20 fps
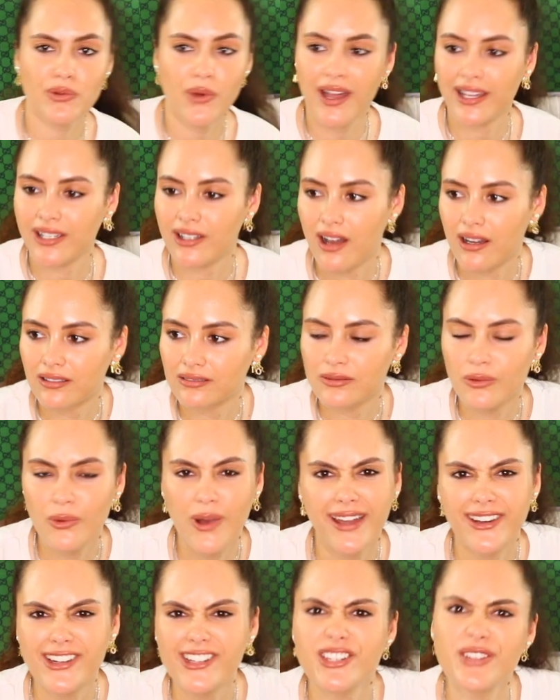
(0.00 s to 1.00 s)
why not?
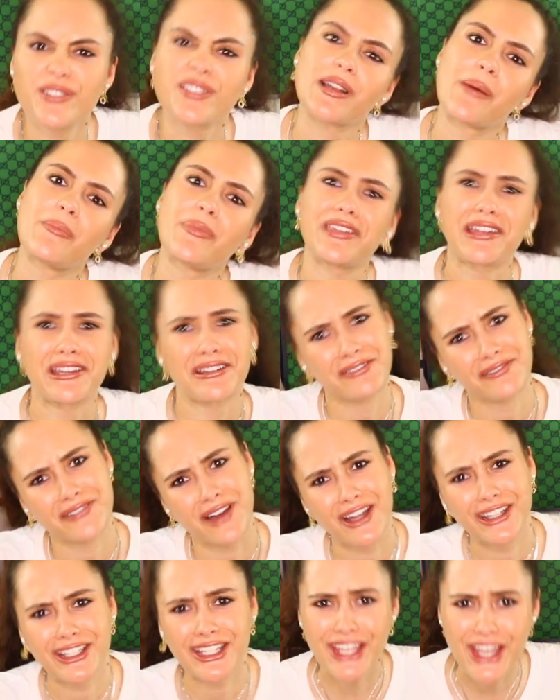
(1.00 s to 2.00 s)
Why not do something
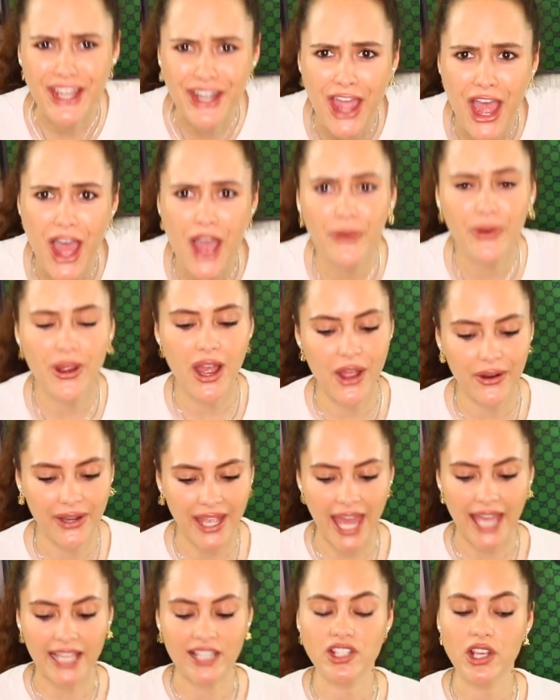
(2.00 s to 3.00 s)
fun, you know?
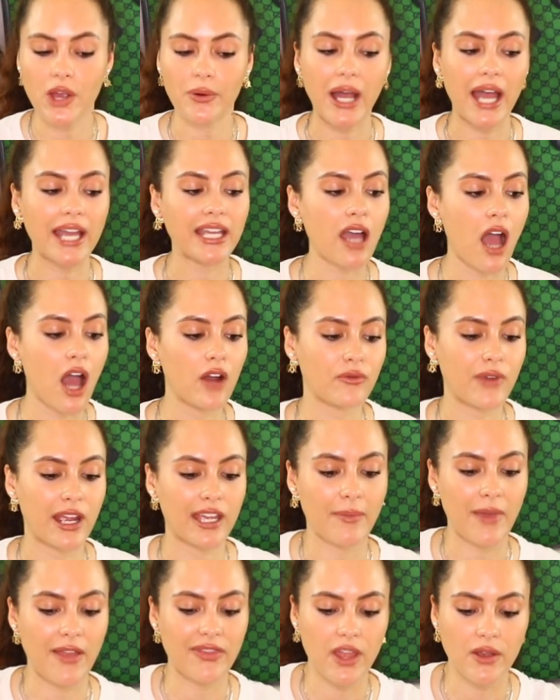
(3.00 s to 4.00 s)
Okay, so I can't
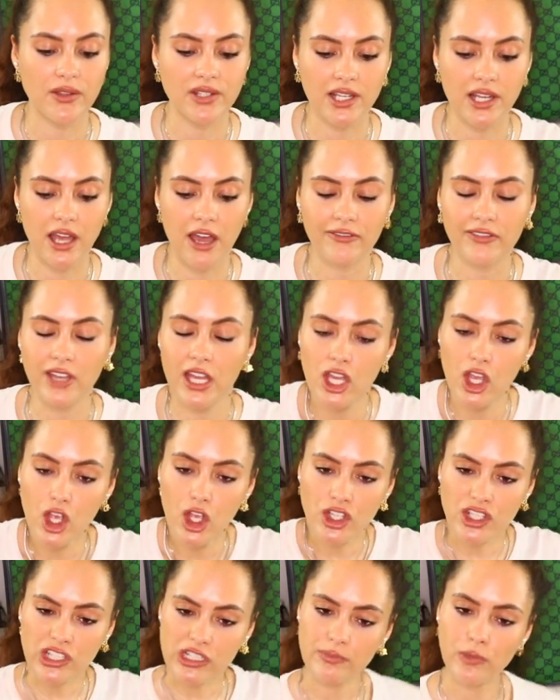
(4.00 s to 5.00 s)
recommend those enough.
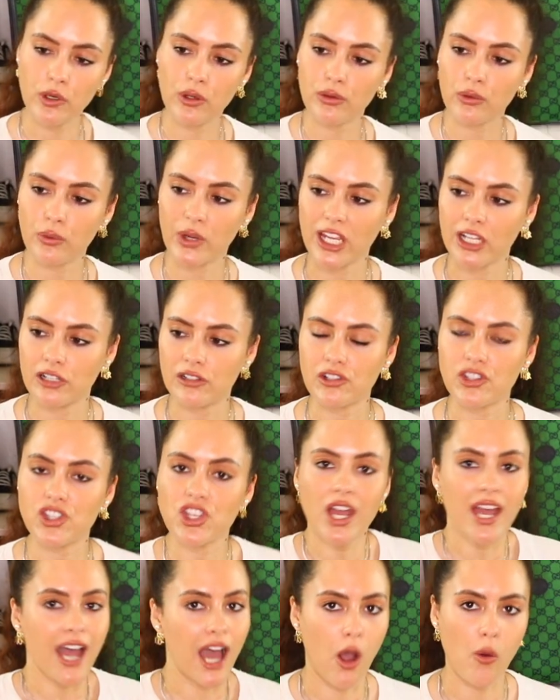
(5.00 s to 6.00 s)
Smooth wheels,
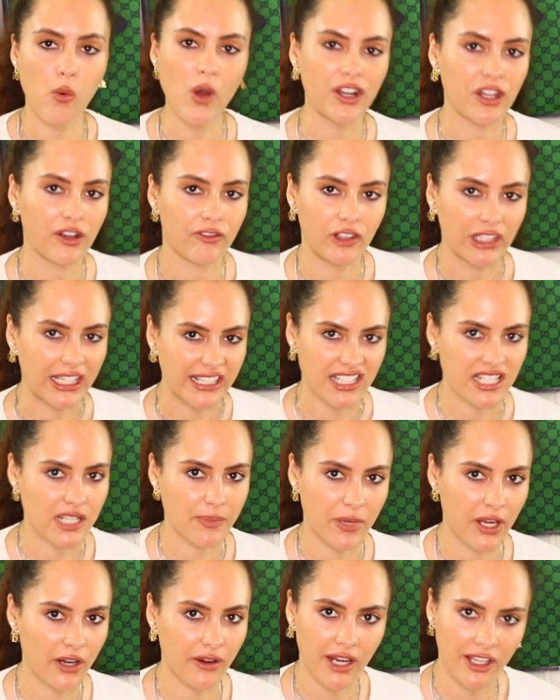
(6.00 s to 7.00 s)
a wonderful
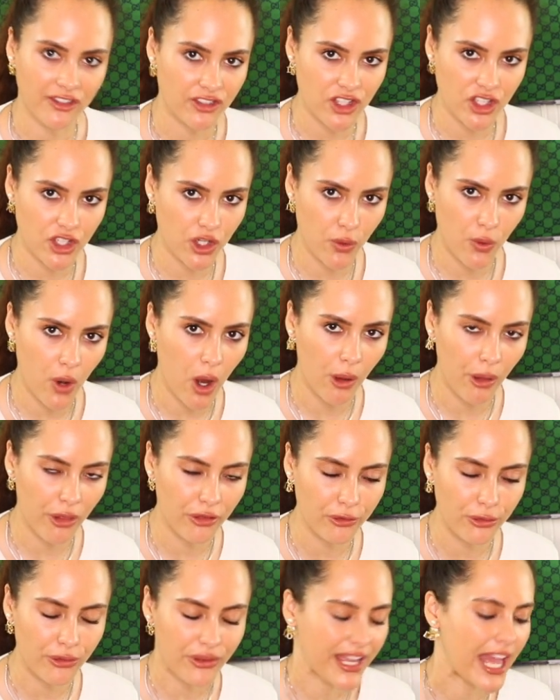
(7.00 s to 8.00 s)
experience to roll
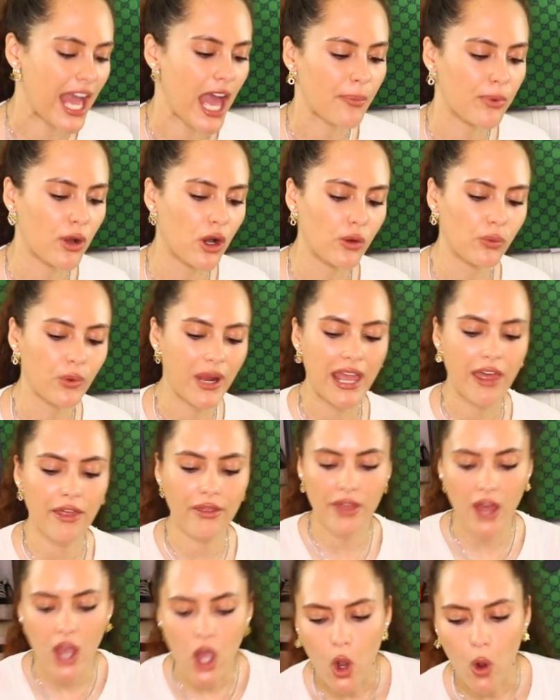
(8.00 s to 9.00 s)
through the airport
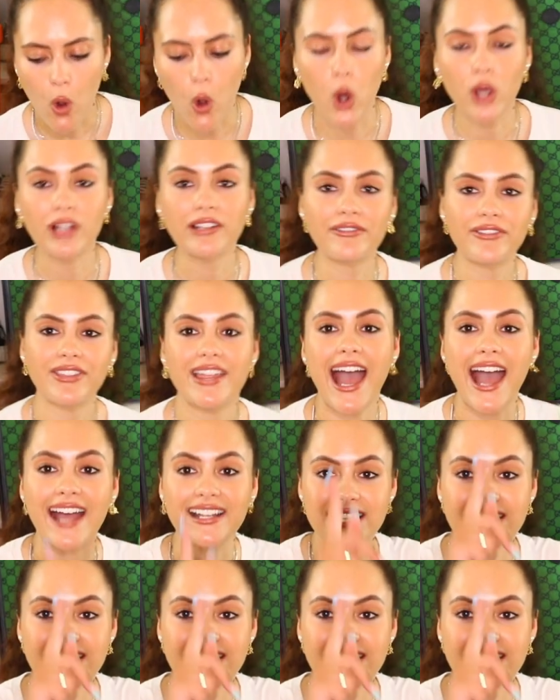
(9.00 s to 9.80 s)
with, all of that.